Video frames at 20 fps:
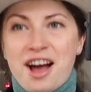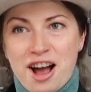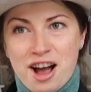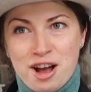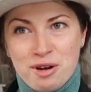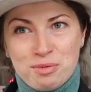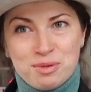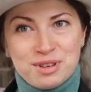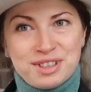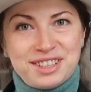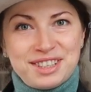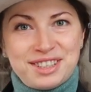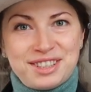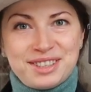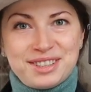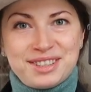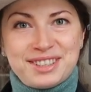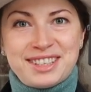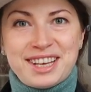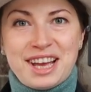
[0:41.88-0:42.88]
I wanted
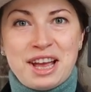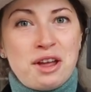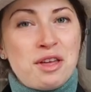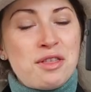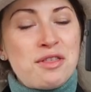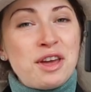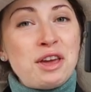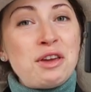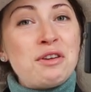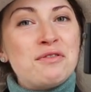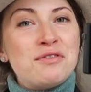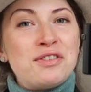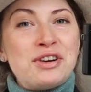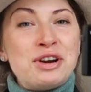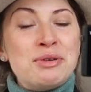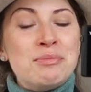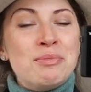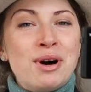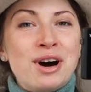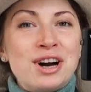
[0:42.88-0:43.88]
to say thank you
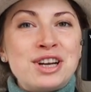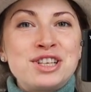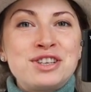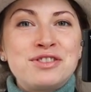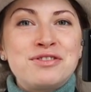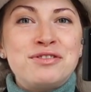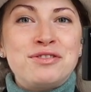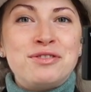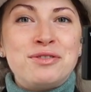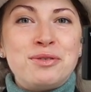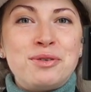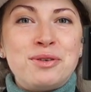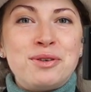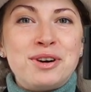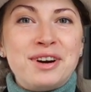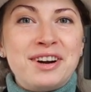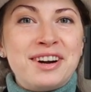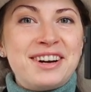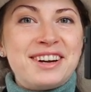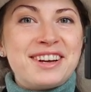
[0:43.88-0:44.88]
very much
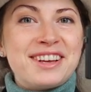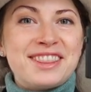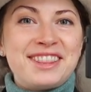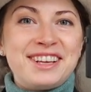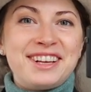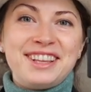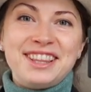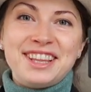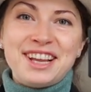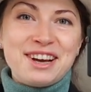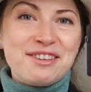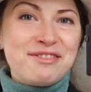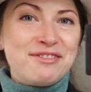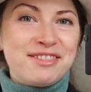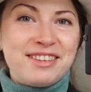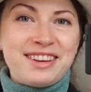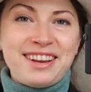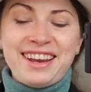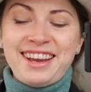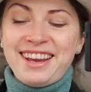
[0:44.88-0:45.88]
for the
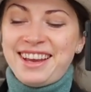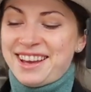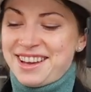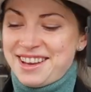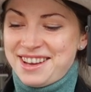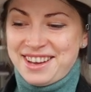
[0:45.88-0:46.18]
lovely